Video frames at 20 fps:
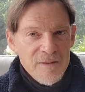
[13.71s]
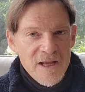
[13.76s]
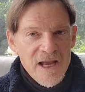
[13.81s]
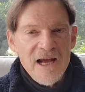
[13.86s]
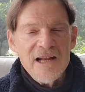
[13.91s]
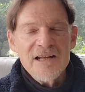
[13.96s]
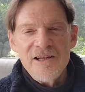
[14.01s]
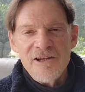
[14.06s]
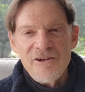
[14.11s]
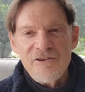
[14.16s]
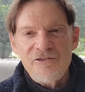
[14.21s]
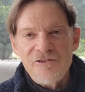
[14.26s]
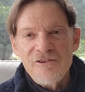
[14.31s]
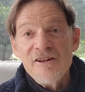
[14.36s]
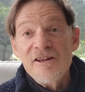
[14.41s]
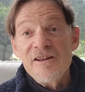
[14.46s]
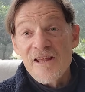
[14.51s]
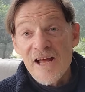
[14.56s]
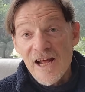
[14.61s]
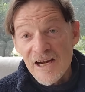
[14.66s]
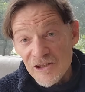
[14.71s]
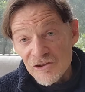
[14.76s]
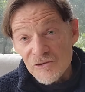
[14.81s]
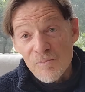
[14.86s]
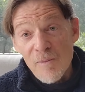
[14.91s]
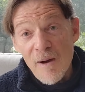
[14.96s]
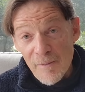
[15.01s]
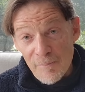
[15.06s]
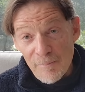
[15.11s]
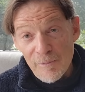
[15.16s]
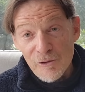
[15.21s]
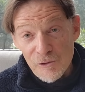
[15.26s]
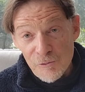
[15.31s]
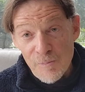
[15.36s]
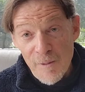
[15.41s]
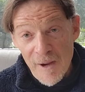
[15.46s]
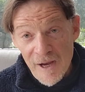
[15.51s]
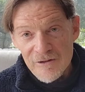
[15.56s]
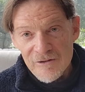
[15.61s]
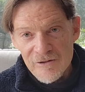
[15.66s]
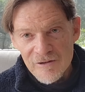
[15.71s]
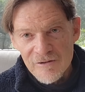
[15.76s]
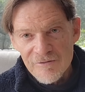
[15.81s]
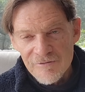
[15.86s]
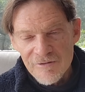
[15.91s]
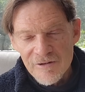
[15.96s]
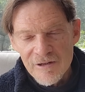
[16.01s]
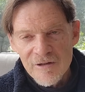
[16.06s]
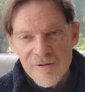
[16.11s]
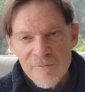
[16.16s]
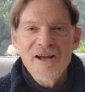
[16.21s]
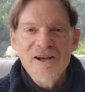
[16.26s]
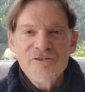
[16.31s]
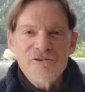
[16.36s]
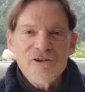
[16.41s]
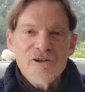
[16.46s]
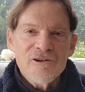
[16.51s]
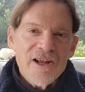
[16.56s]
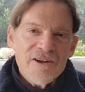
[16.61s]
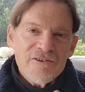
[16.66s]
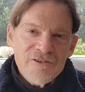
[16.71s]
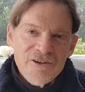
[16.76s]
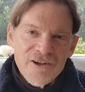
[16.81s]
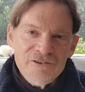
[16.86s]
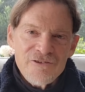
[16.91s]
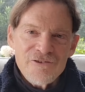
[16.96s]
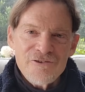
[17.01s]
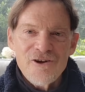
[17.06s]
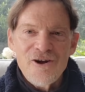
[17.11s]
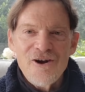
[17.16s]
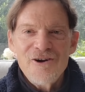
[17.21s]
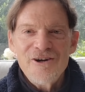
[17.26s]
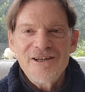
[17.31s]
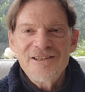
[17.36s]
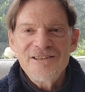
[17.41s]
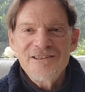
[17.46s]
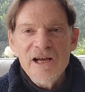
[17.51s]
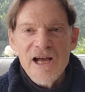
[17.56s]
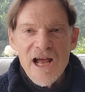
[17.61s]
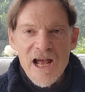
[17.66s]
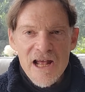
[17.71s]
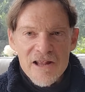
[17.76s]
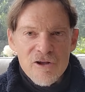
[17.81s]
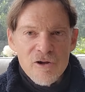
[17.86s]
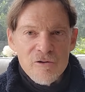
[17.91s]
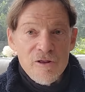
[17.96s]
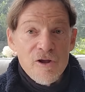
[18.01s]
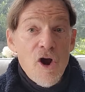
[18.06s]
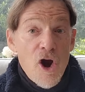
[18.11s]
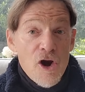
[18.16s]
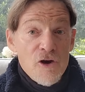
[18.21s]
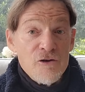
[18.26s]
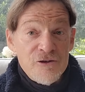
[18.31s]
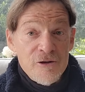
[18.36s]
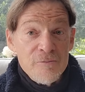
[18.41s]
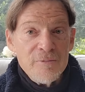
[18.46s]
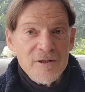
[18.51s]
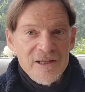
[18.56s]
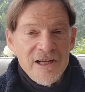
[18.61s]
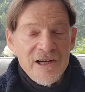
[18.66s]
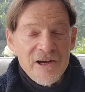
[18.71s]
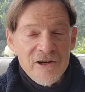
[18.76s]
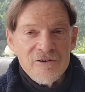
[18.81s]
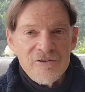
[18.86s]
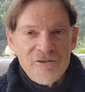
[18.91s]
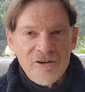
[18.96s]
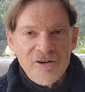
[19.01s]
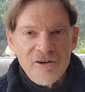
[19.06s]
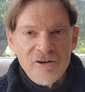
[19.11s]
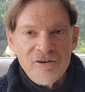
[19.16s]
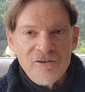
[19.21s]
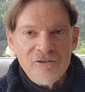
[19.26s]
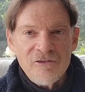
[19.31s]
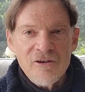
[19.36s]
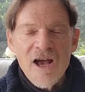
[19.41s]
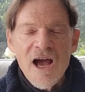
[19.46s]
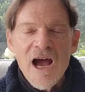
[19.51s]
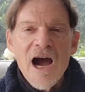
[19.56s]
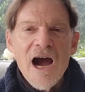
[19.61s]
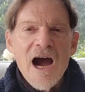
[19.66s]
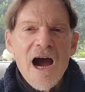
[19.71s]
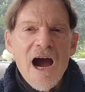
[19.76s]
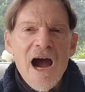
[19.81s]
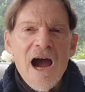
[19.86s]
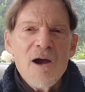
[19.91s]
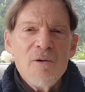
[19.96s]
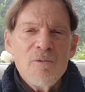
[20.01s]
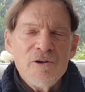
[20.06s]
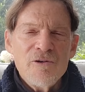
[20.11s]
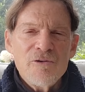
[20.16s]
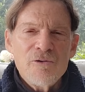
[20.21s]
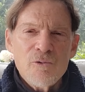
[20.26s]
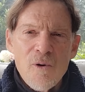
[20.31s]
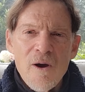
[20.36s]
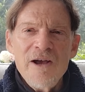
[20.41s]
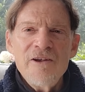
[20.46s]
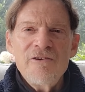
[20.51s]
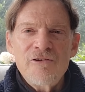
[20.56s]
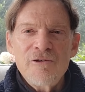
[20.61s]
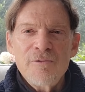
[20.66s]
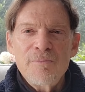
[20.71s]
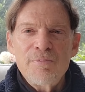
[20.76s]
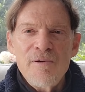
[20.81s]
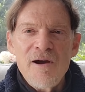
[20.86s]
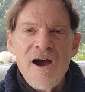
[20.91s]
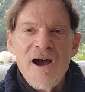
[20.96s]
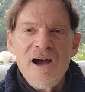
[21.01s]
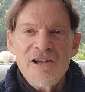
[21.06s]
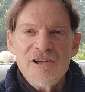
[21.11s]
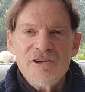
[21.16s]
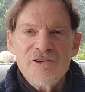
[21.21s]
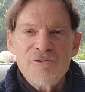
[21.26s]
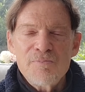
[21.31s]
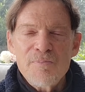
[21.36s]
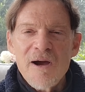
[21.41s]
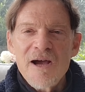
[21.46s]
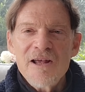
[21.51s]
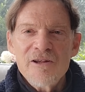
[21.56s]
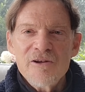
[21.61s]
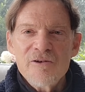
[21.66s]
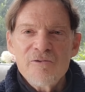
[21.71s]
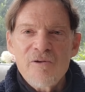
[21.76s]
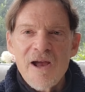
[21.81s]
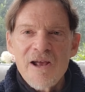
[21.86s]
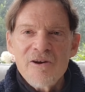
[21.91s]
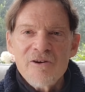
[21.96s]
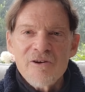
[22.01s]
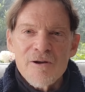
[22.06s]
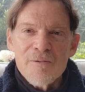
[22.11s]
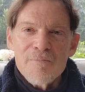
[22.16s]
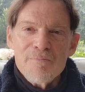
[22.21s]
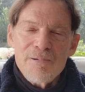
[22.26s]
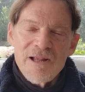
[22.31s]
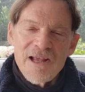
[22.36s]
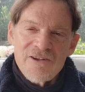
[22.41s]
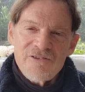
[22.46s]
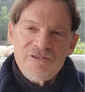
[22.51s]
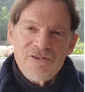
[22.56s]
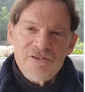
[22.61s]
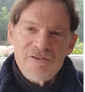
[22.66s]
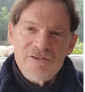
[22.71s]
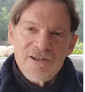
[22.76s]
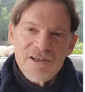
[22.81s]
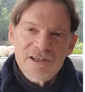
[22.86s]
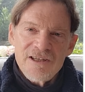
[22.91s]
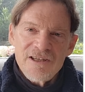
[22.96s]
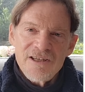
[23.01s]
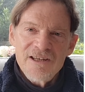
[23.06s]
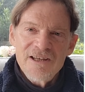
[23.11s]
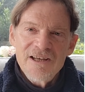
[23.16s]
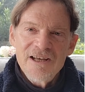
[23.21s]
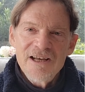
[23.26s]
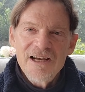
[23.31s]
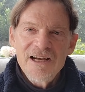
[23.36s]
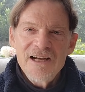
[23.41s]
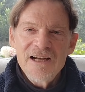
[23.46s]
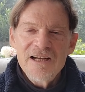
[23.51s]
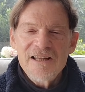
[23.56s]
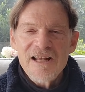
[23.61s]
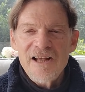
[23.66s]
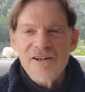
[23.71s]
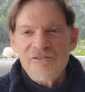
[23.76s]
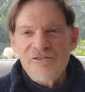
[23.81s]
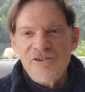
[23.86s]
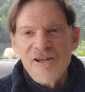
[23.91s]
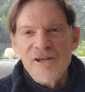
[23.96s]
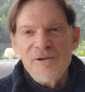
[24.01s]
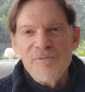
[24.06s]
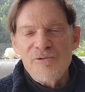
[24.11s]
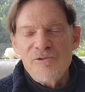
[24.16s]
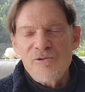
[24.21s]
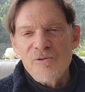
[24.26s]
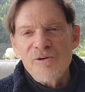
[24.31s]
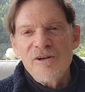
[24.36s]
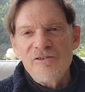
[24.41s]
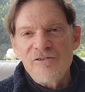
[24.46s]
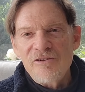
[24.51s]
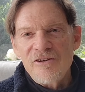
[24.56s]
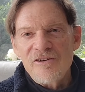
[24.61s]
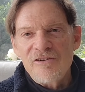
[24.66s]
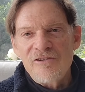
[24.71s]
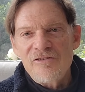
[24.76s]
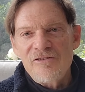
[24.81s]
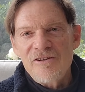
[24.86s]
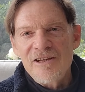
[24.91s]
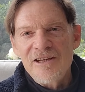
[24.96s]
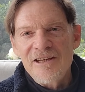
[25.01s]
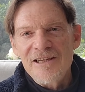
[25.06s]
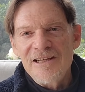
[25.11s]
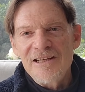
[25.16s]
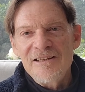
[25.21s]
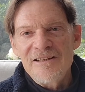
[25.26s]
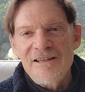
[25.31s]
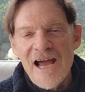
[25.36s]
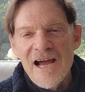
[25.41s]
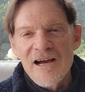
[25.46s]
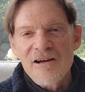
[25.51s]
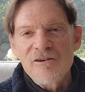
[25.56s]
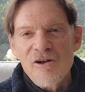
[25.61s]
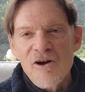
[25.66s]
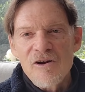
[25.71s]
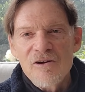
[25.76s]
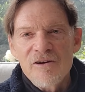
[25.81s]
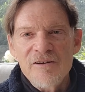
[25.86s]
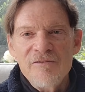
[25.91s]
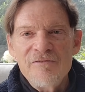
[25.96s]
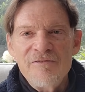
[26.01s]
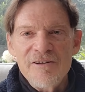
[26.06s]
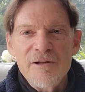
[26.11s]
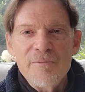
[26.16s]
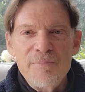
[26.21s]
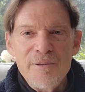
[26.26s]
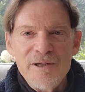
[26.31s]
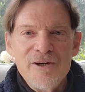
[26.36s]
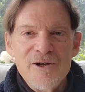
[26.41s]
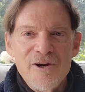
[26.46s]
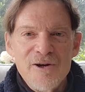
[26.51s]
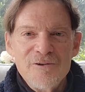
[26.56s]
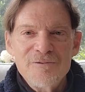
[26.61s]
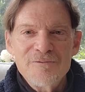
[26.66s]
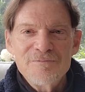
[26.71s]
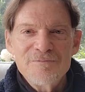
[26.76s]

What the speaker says: At least that is my perspective. So let's get started. And though there are similarities, I was quite surprised by the greater complexity that seems to exist in Tagalog and Filipino.